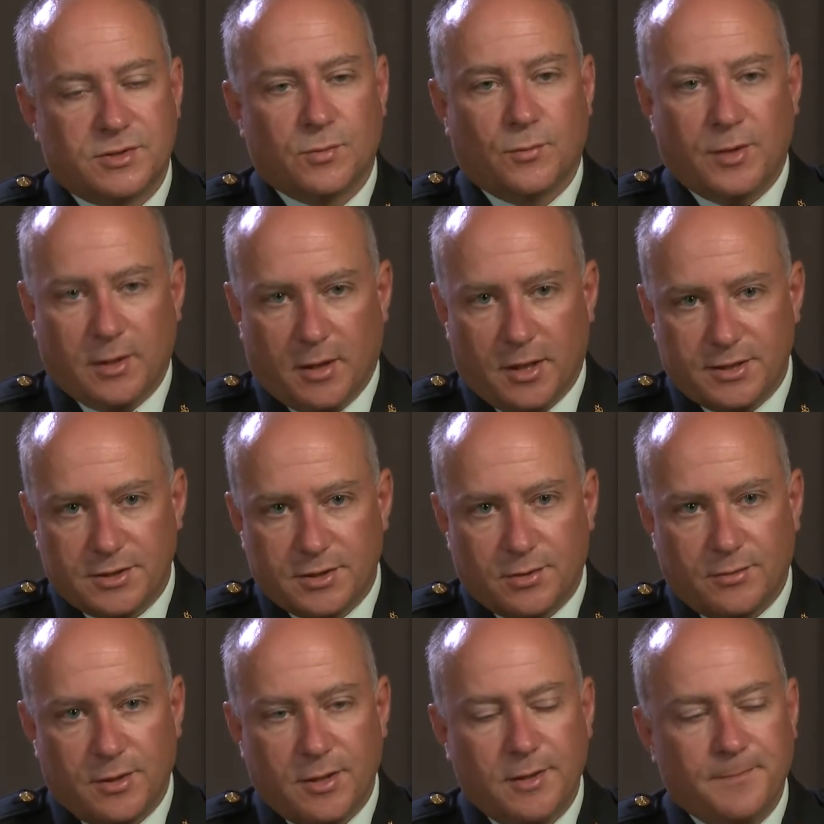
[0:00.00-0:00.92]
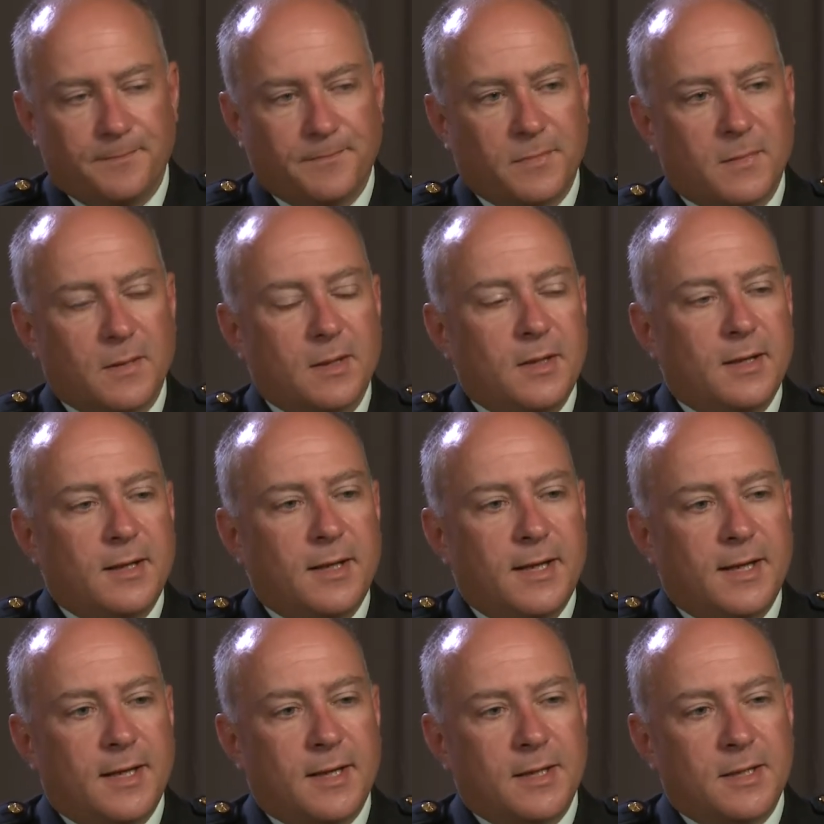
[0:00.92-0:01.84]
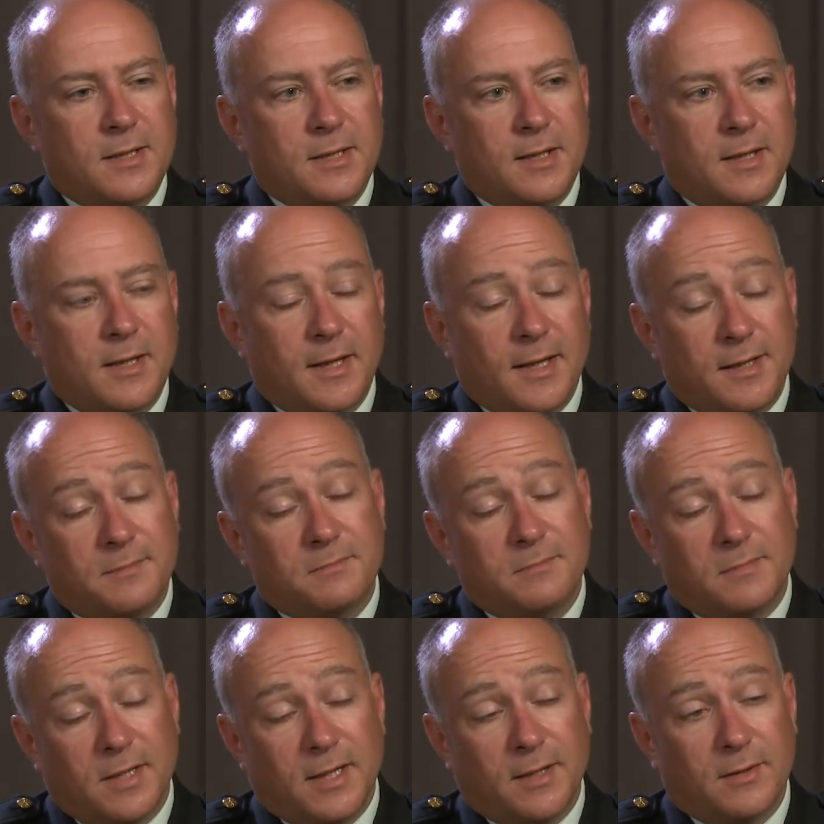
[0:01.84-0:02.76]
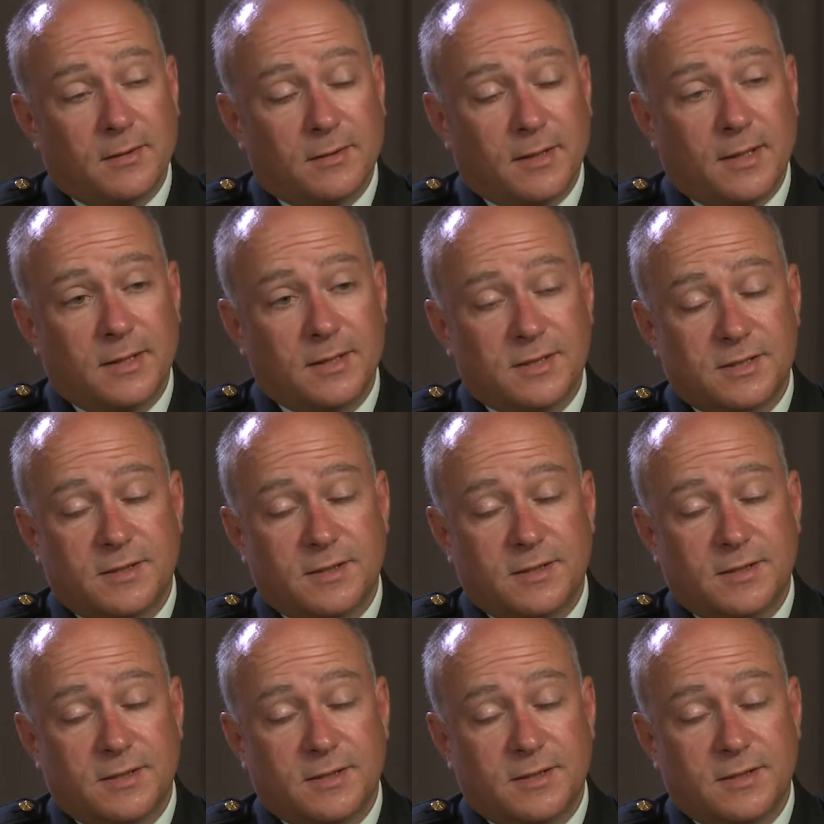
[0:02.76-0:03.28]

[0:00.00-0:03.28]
We lost 3, and